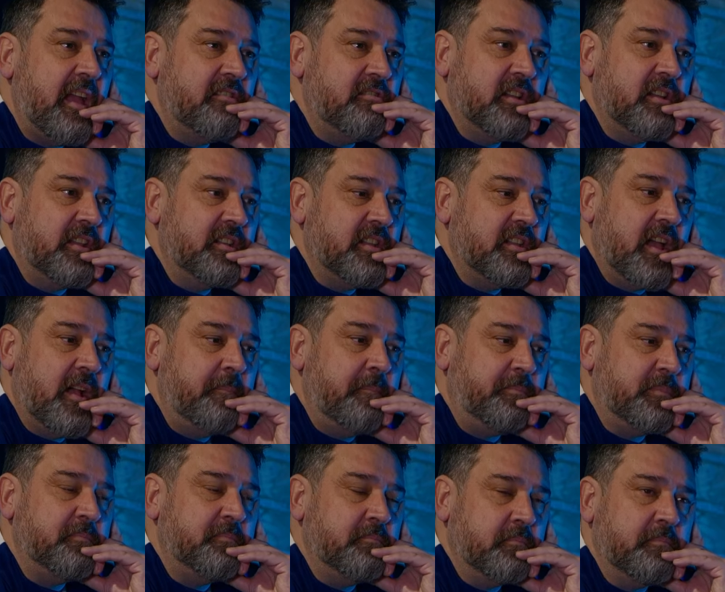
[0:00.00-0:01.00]

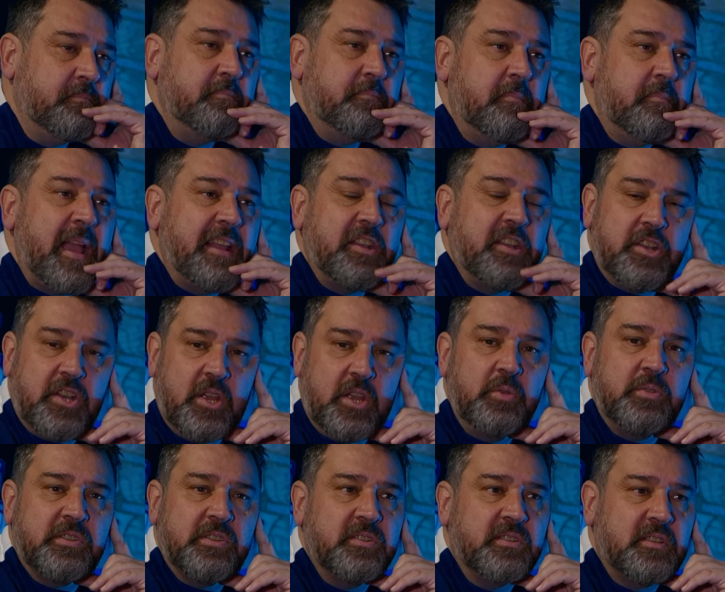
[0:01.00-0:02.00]
and made a
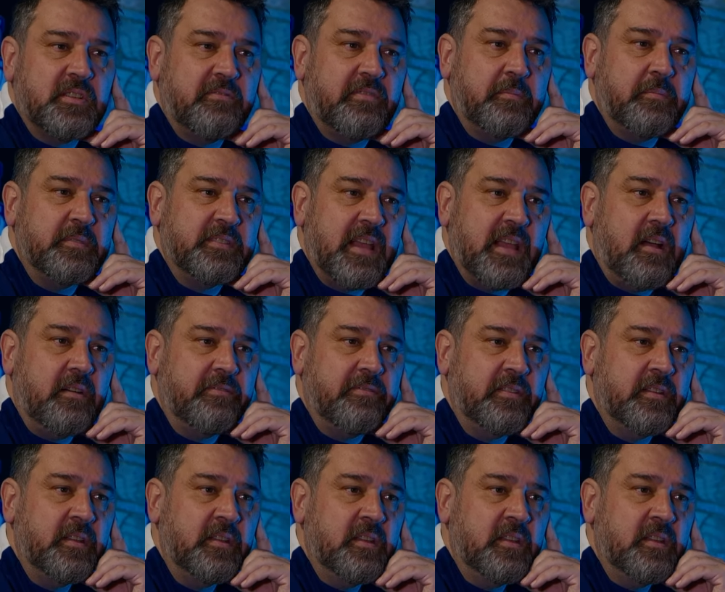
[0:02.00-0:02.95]
nuisance of himself.